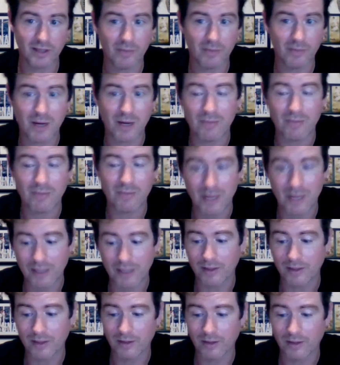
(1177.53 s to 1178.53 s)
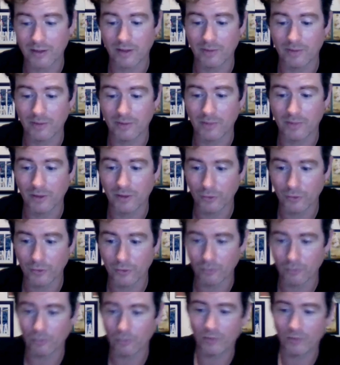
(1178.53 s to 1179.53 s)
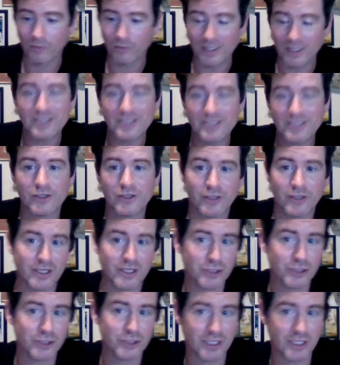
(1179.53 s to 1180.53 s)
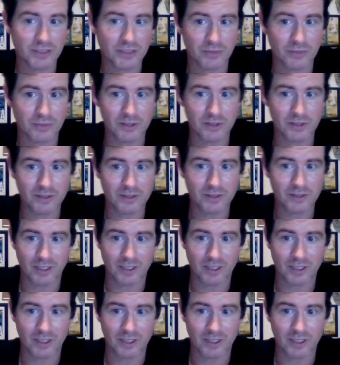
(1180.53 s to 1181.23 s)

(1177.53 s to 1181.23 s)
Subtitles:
That might make it a little easier to digest with